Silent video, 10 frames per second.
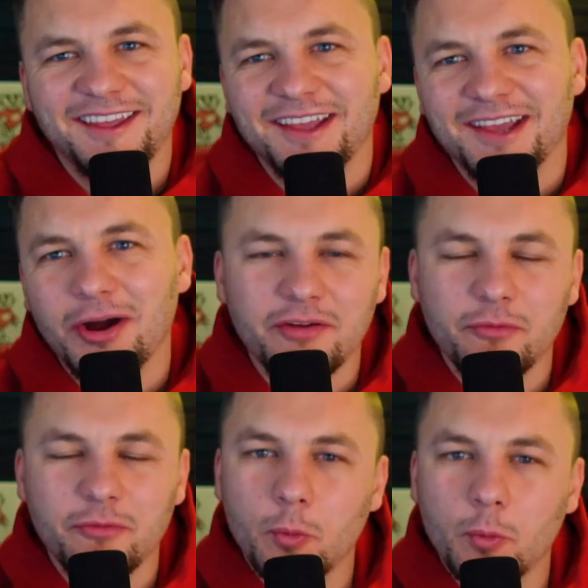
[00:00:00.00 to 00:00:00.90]
All right,
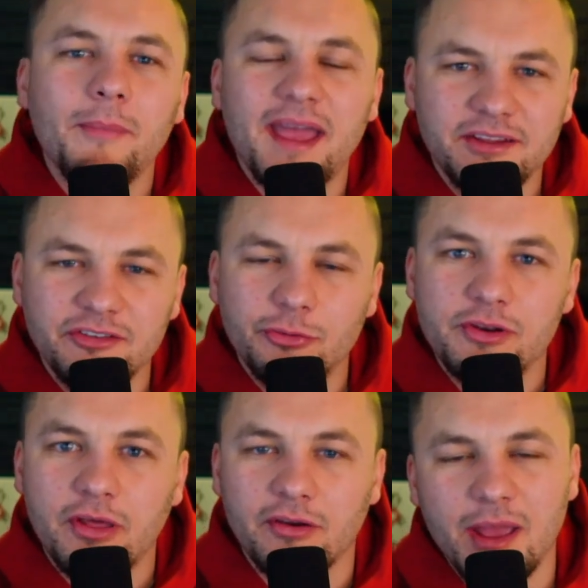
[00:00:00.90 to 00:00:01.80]
everyone, welcome back into
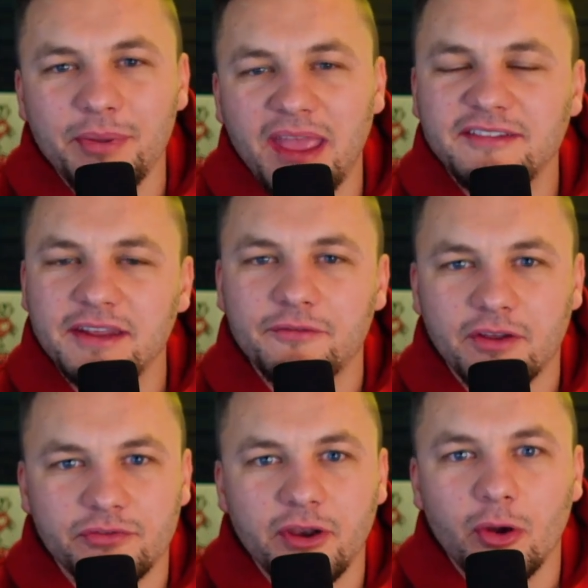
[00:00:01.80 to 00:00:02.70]
another NBA
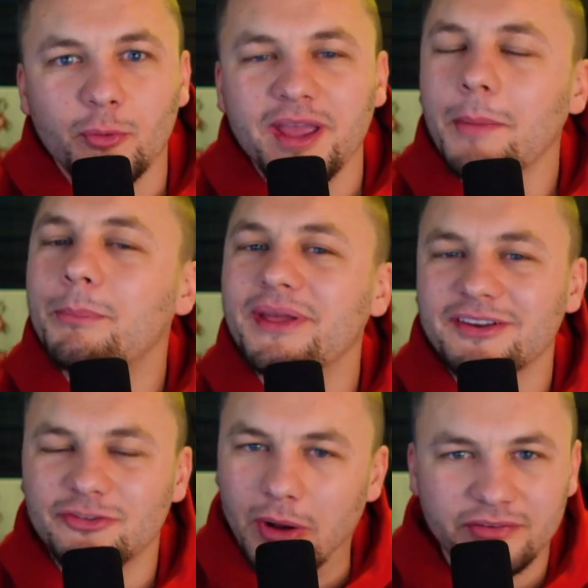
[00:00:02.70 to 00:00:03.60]
DFS video. We got a
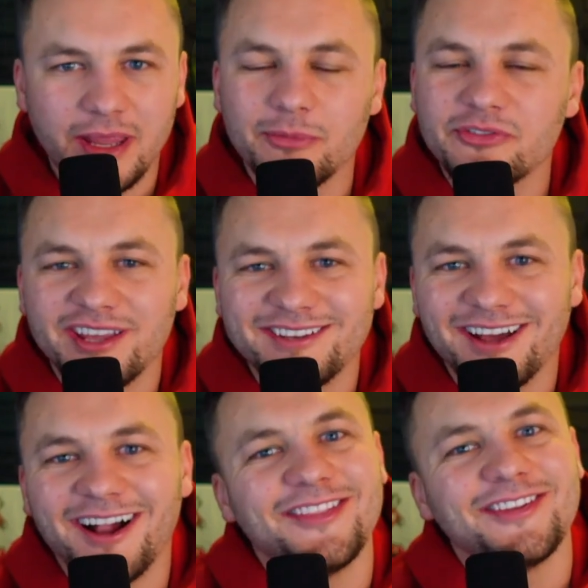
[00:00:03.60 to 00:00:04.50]
big 12-game slate
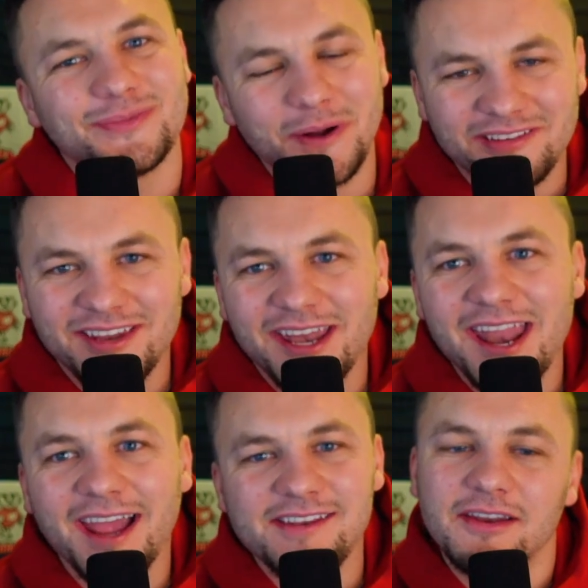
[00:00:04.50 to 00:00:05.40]
on this Wednesday
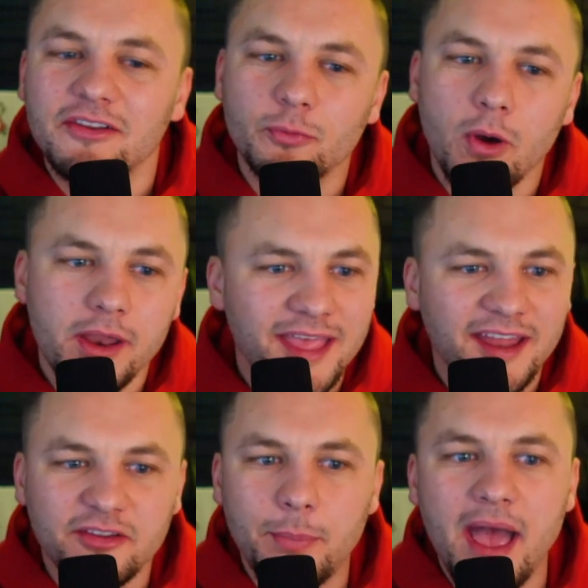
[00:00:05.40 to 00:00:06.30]
night. It is one
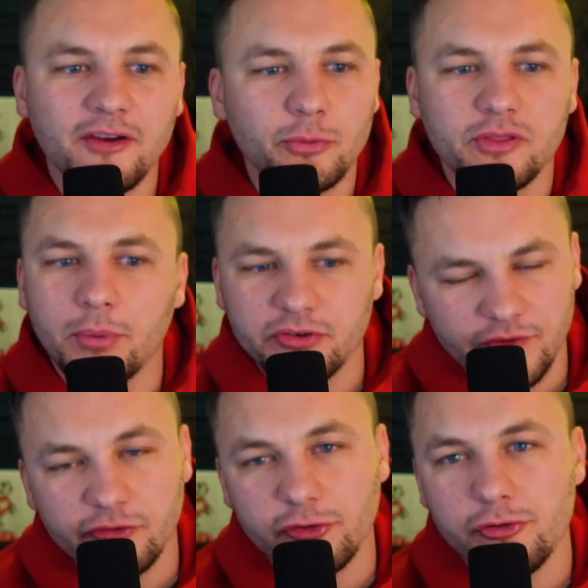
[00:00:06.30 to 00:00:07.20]
that is packed with a bunch
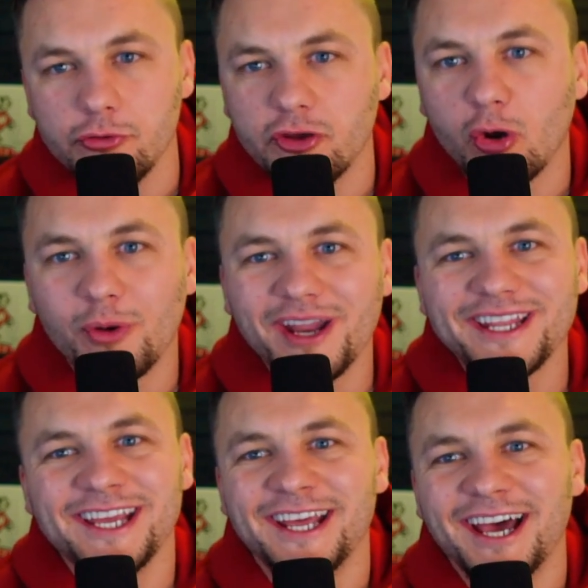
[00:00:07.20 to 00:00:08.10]
of injury news already.